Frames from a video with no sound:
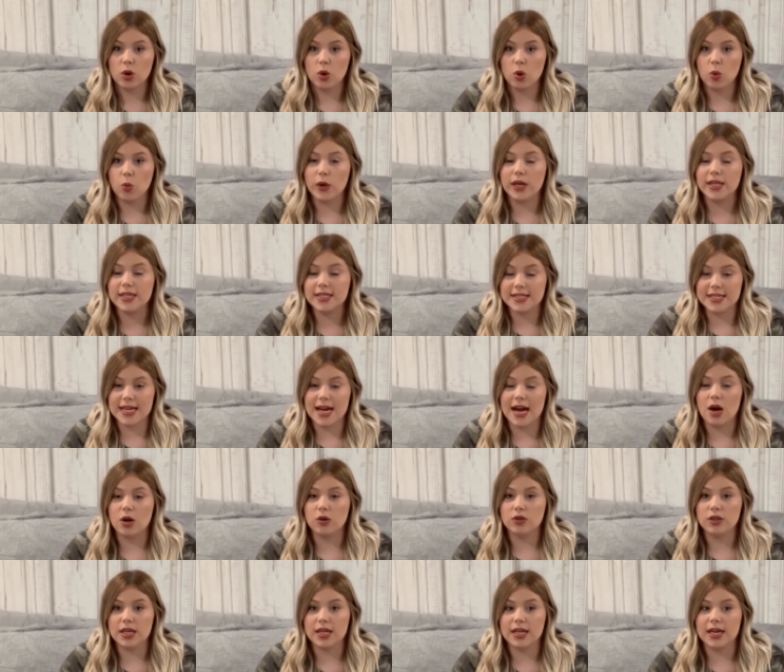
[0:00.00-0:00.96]
went
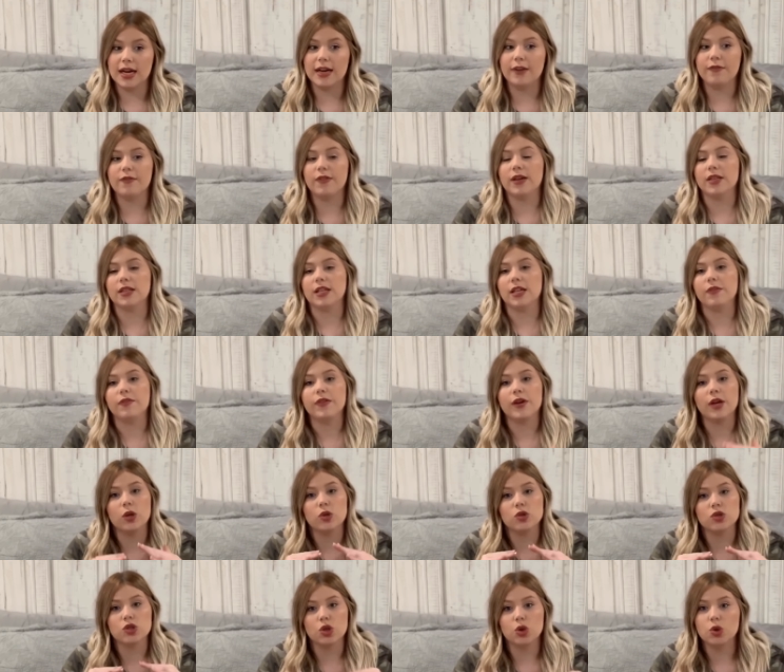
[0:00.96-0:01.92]
down and I finally
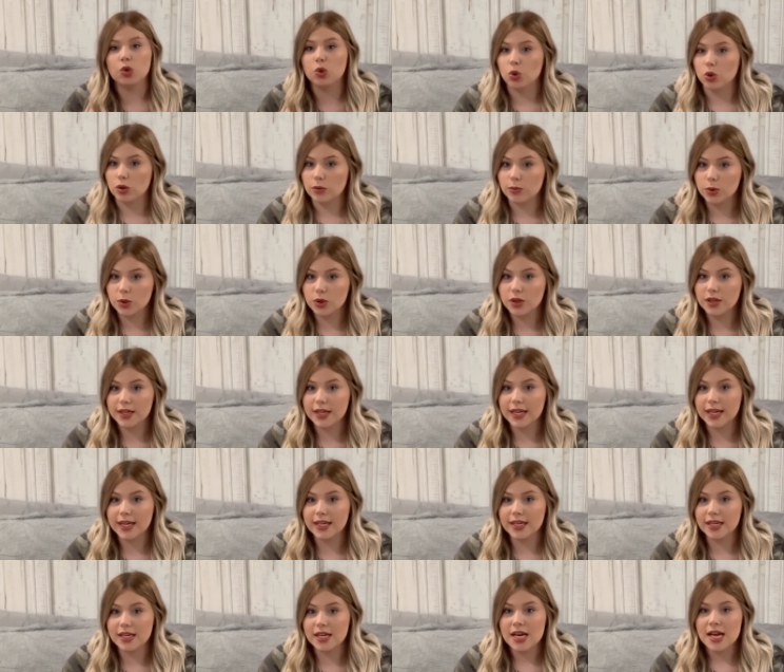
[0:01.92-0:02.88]
felt normal
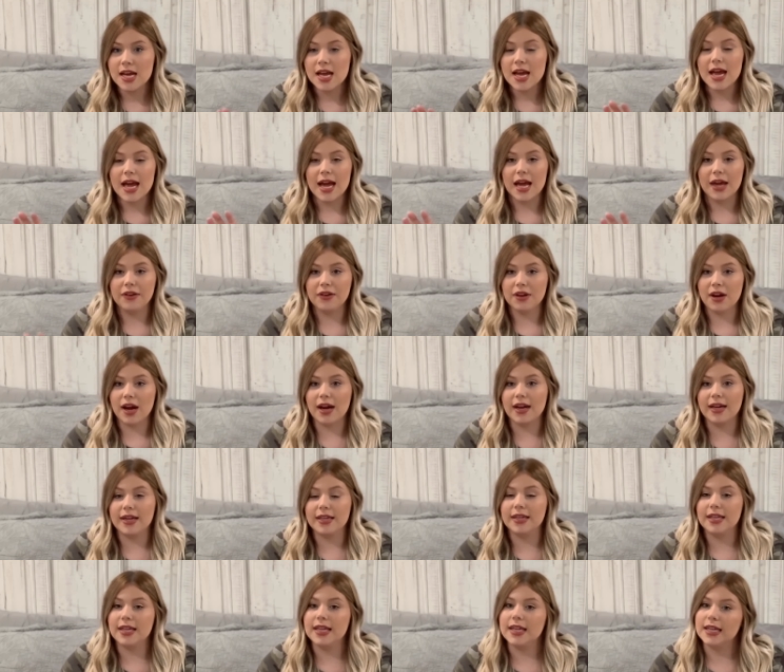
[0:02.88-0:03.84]
again and not
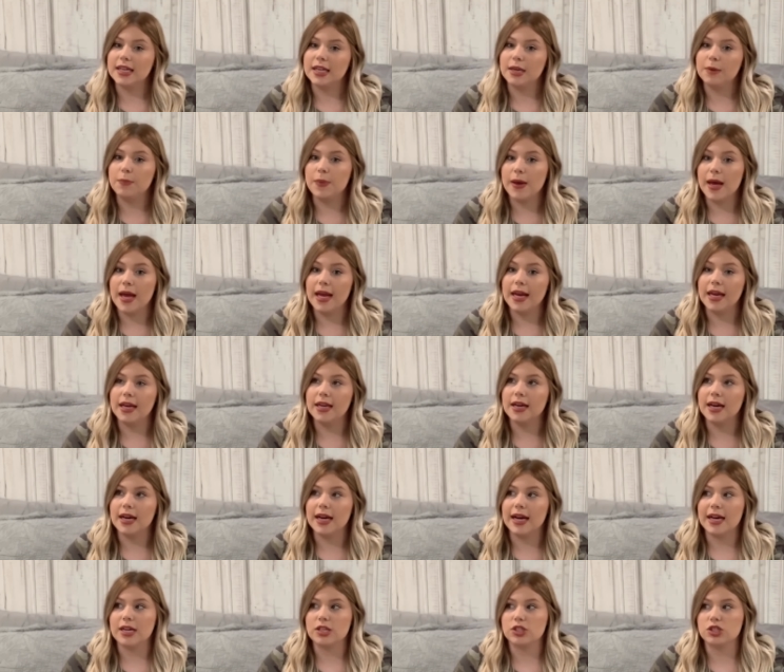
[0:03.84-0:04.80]
in any pain.
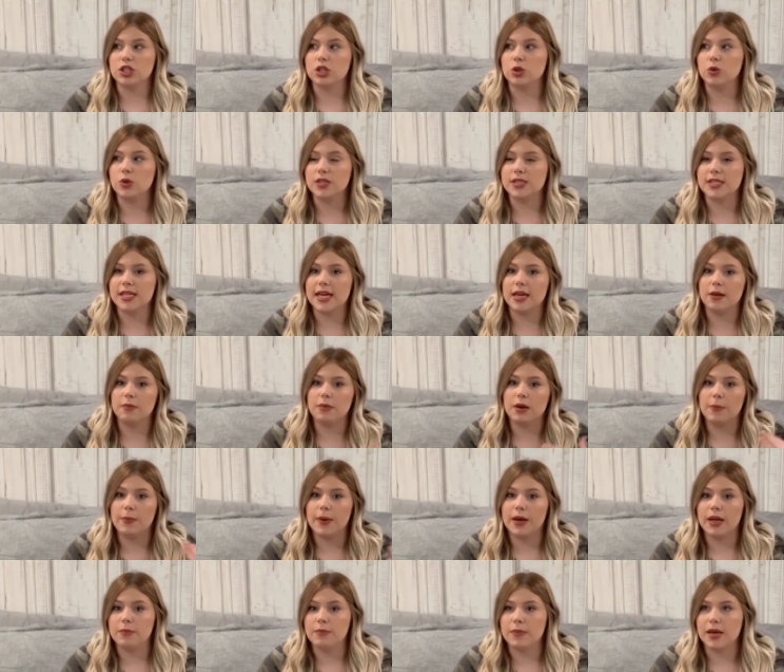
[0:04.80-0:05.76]
I actually quit taking my
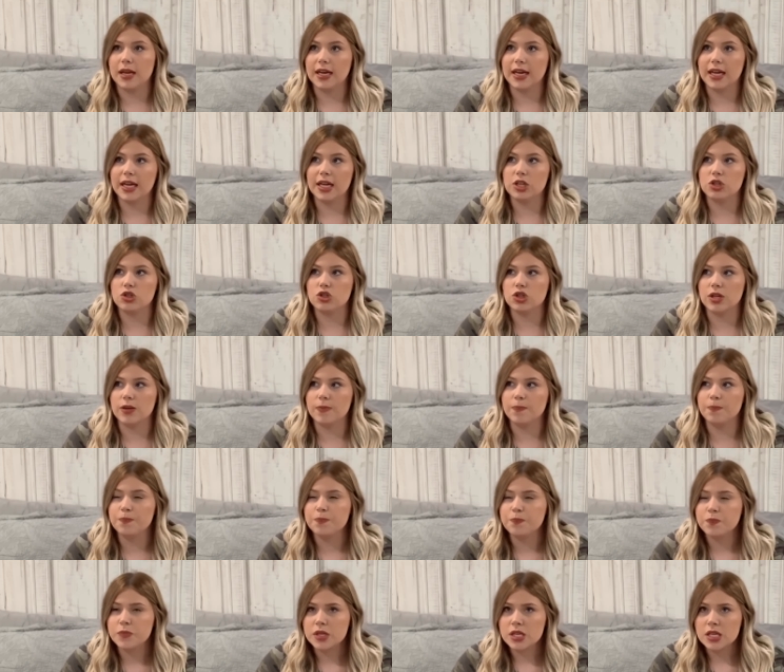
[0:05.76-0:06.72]
pain medication
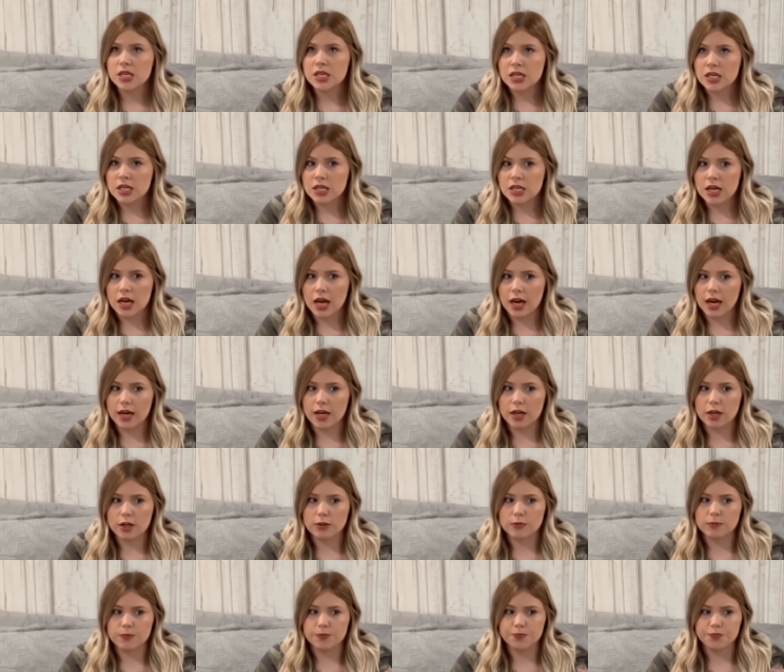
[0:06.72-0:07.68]

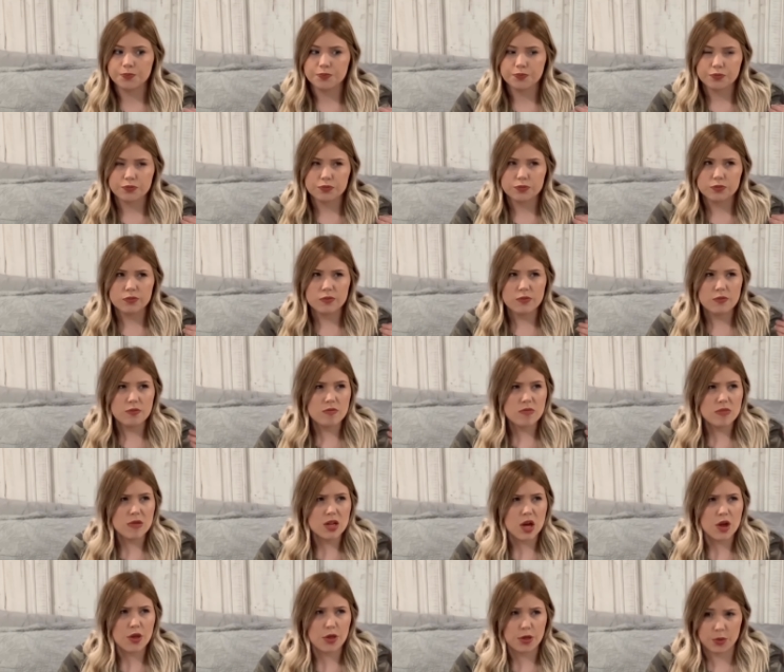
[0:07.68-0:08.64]
um,
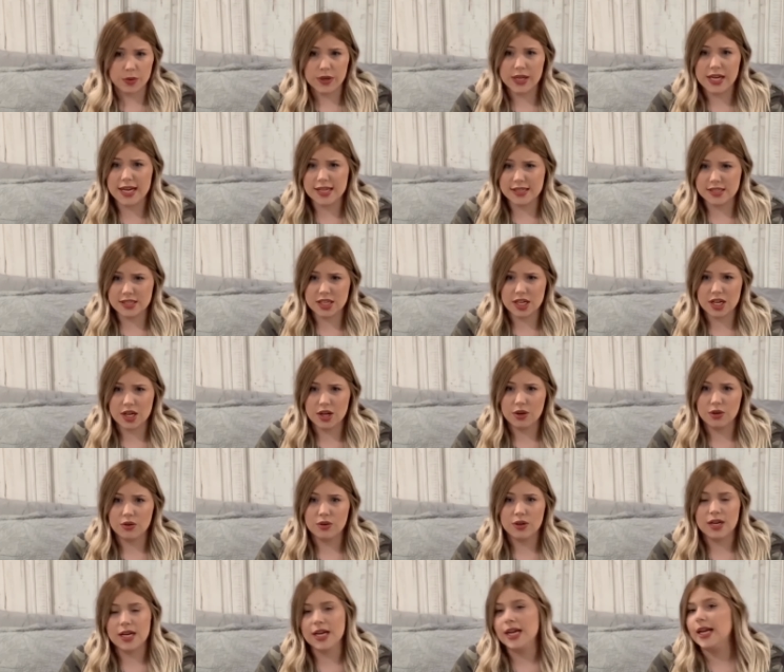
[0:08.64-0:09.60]
three days ago
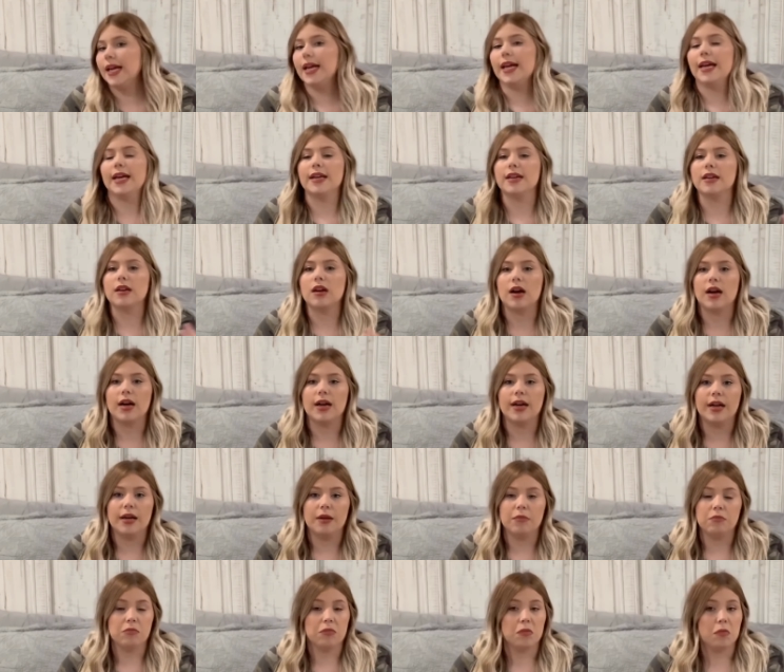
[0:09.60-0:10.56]
and
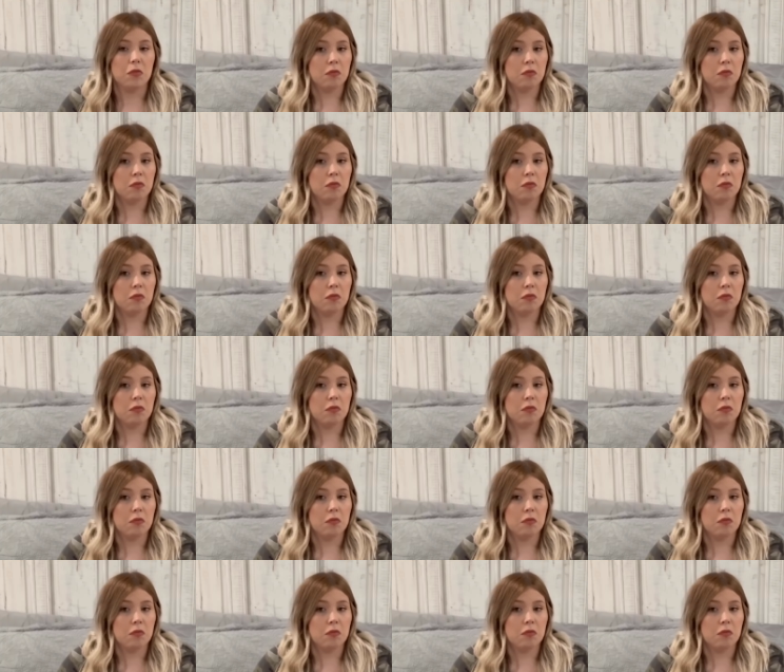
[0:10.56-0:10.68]
I'm